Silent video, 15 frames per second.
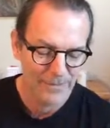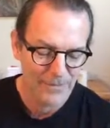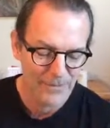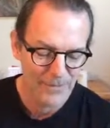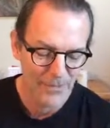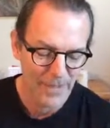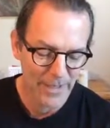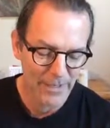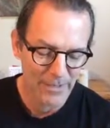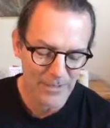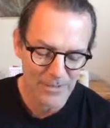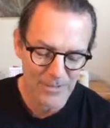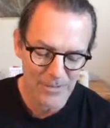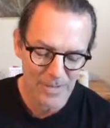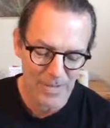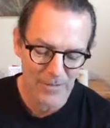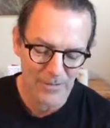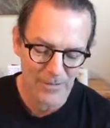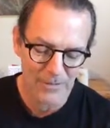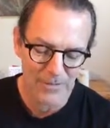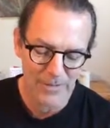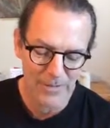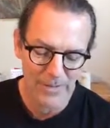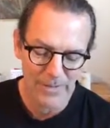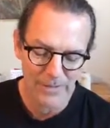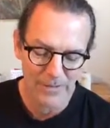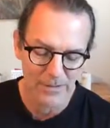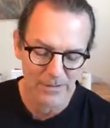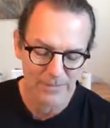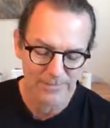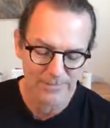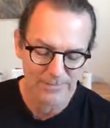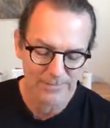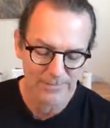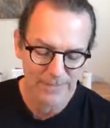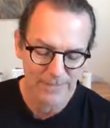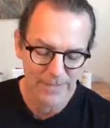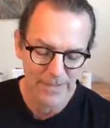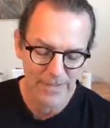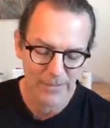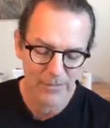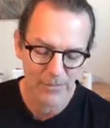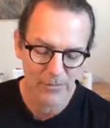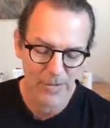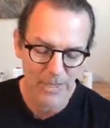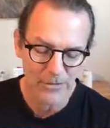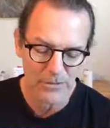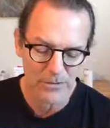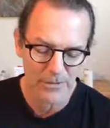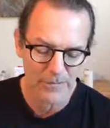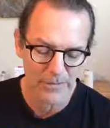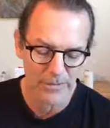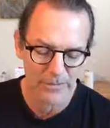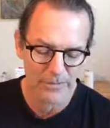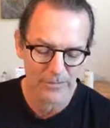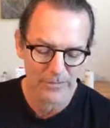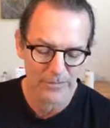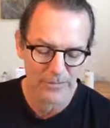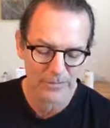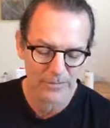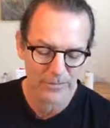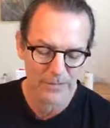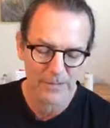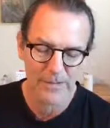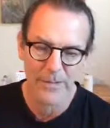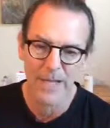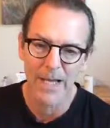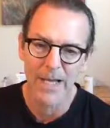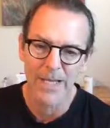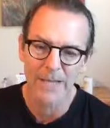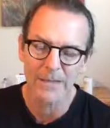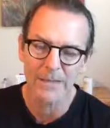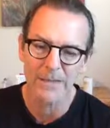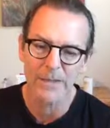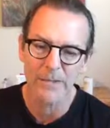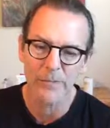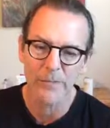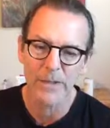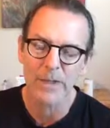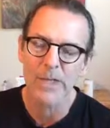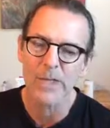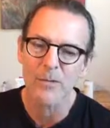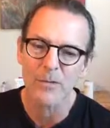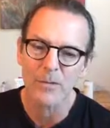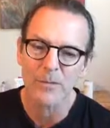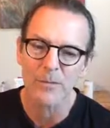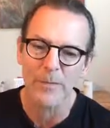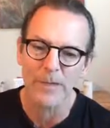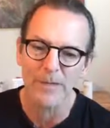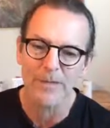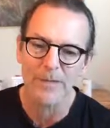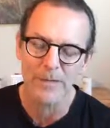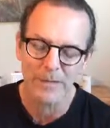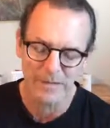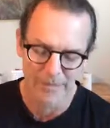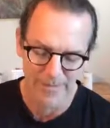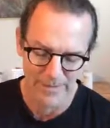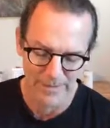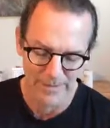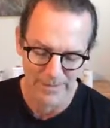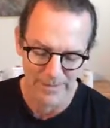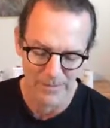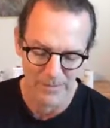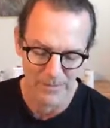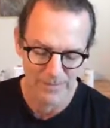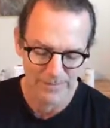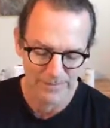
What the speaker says: So errors are of the ego, and correction of errors lies in the relinquishment of the ego.